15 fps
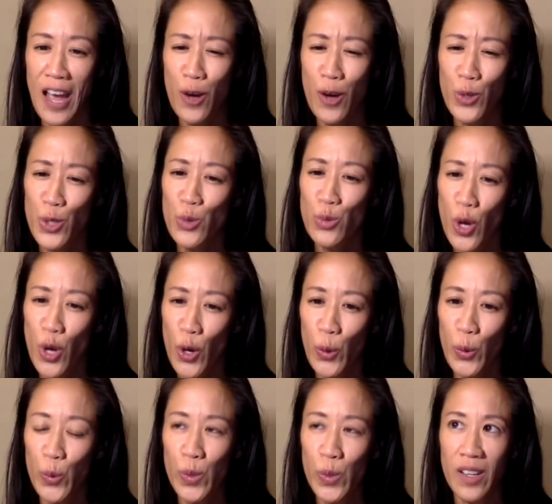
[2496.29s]
How do you
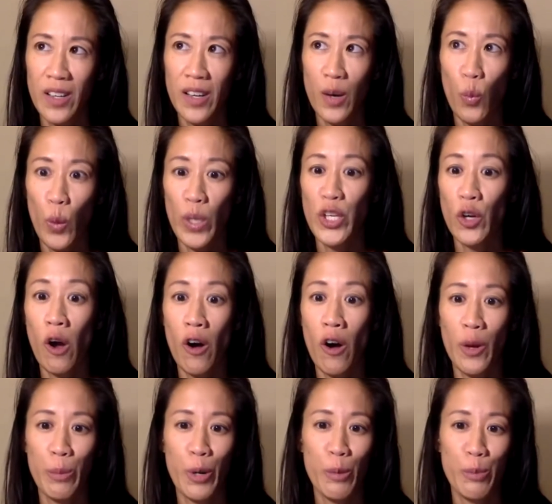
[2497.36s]
know when you're
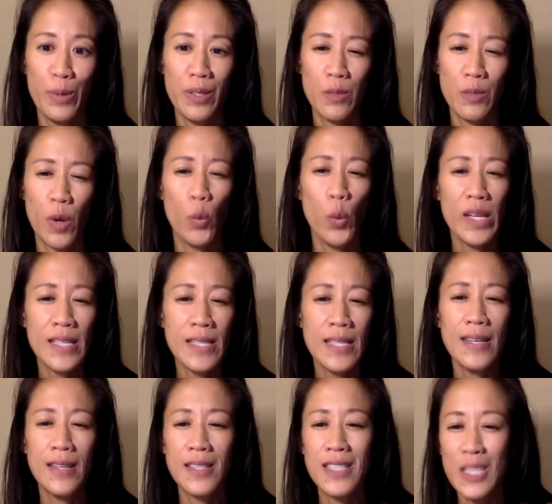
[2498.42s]
on purpose, right? What is the
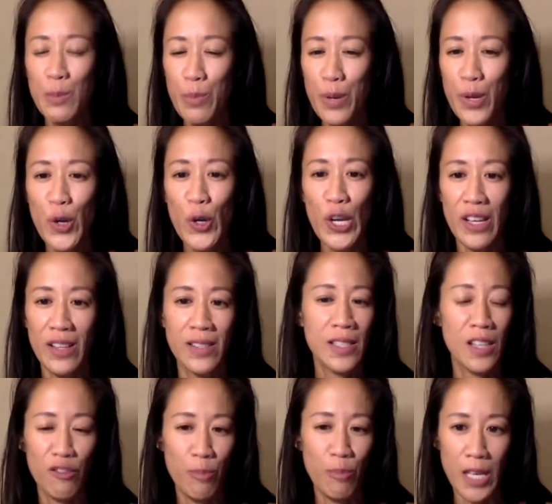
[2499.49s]
experience
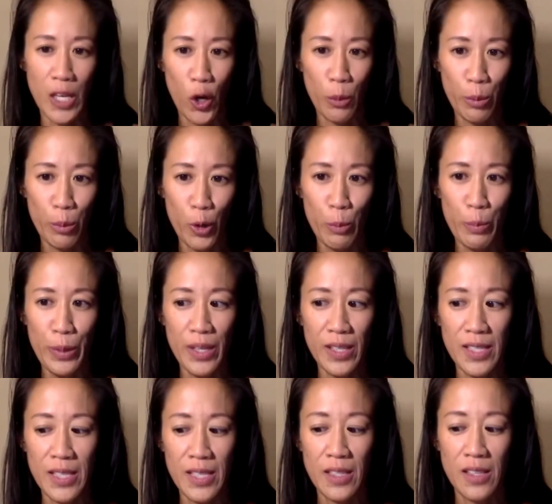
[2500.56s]
of being on purpose
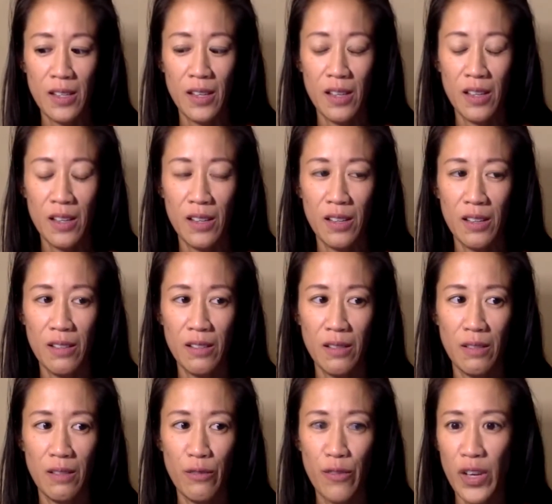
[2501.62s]

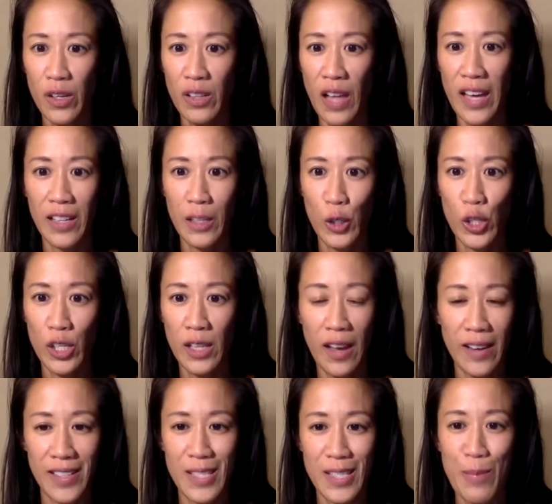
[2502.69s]
feel like, look
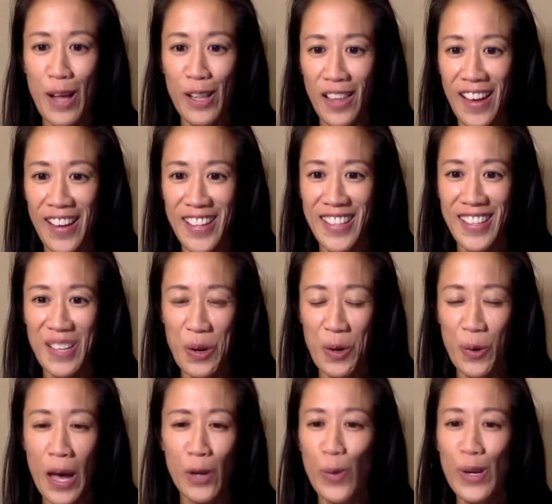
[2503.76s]
like, smell like?
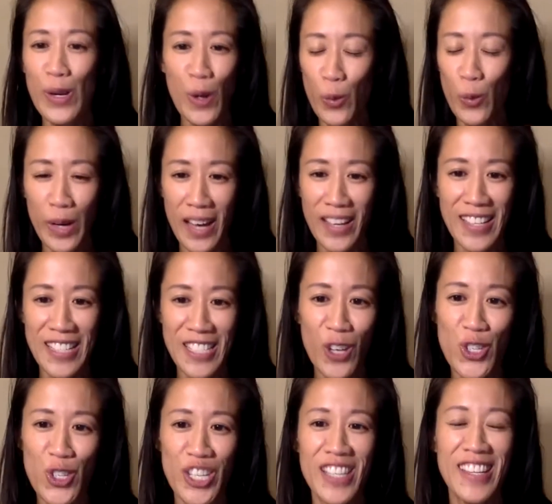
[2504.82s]
How do I know when I can
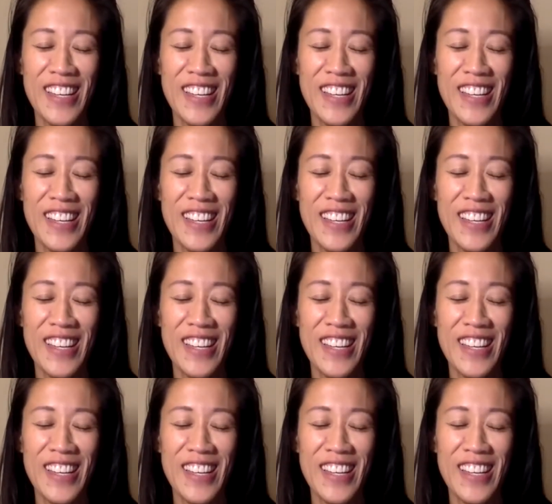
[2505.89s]
touch it?